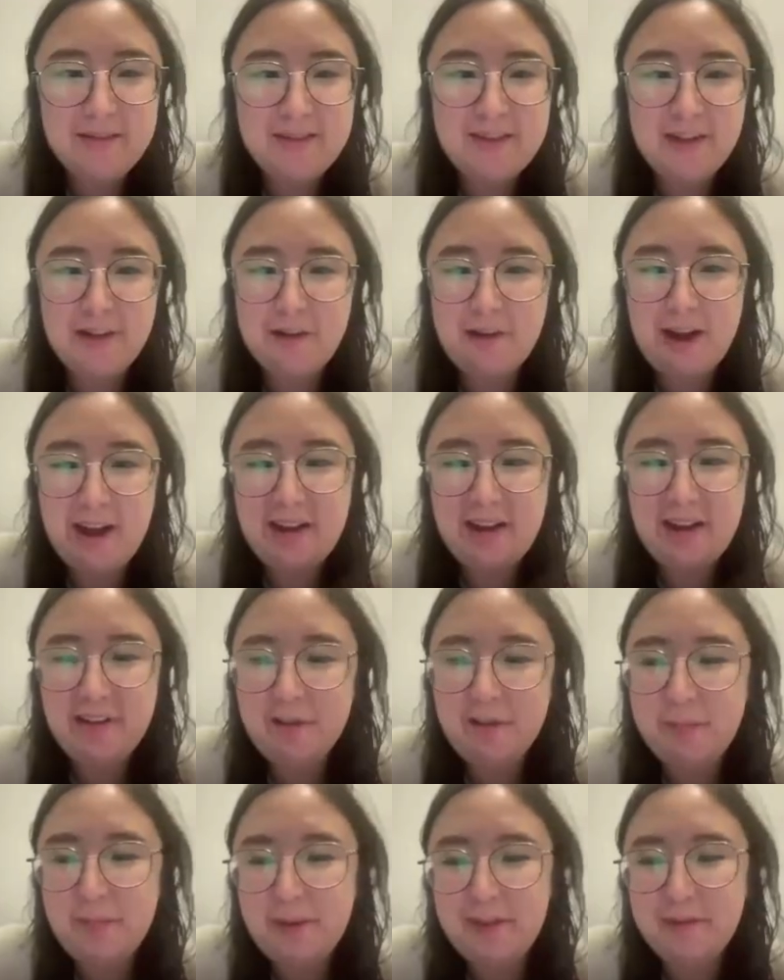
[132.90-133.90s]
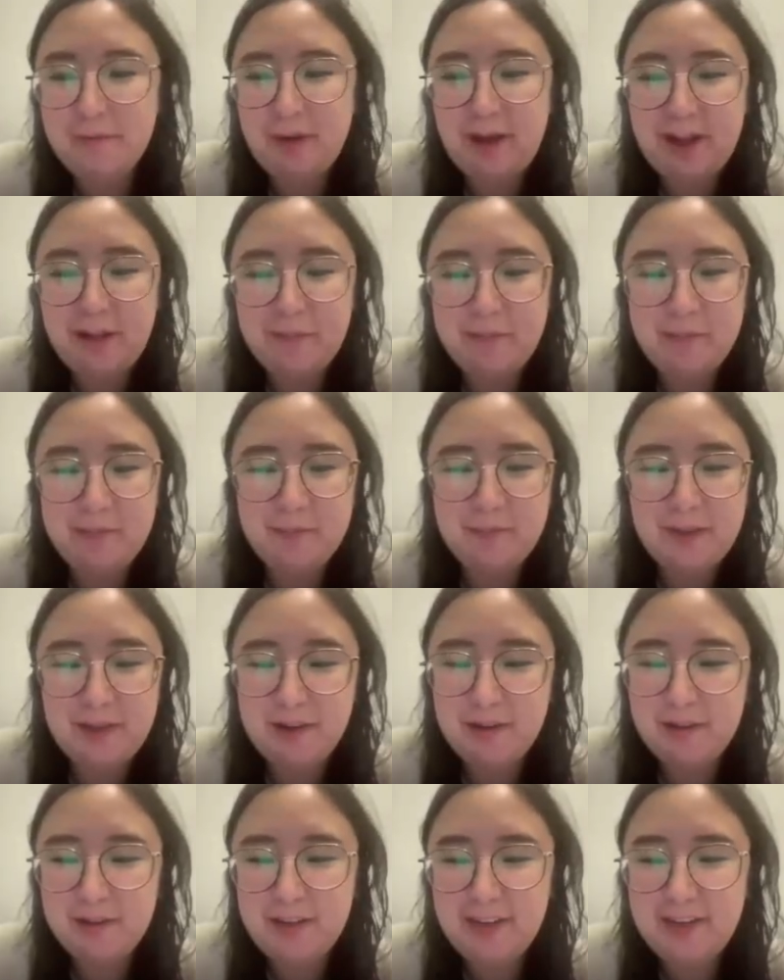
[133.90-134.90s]
Yeah, so I grew up on the web,
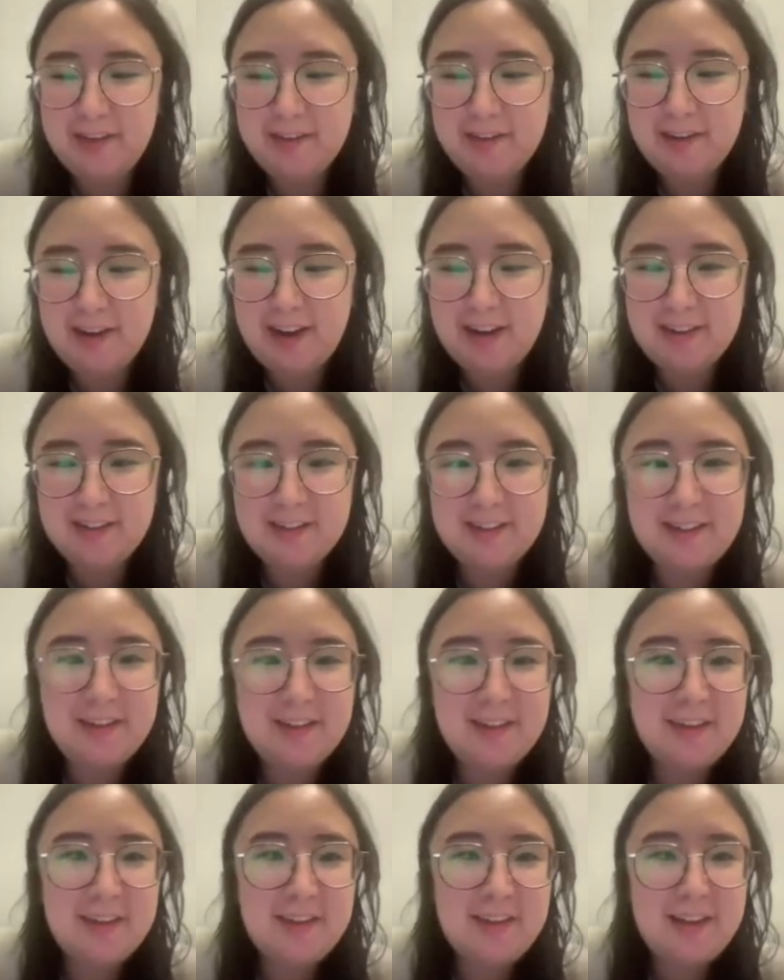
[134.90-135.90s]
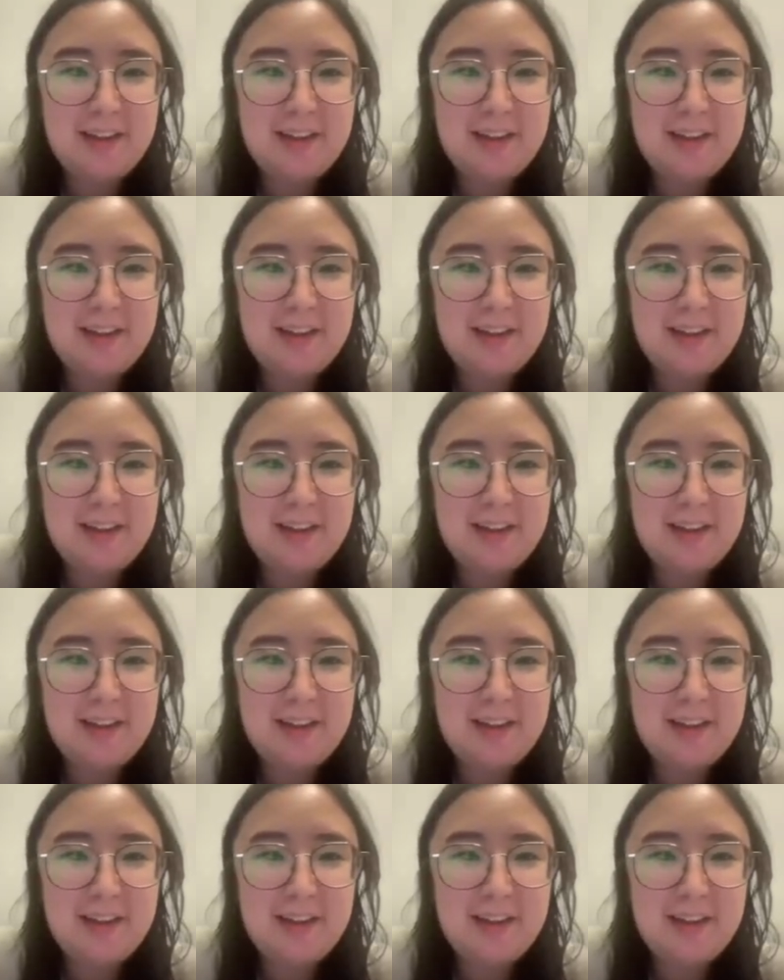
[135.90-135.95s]
the early internet,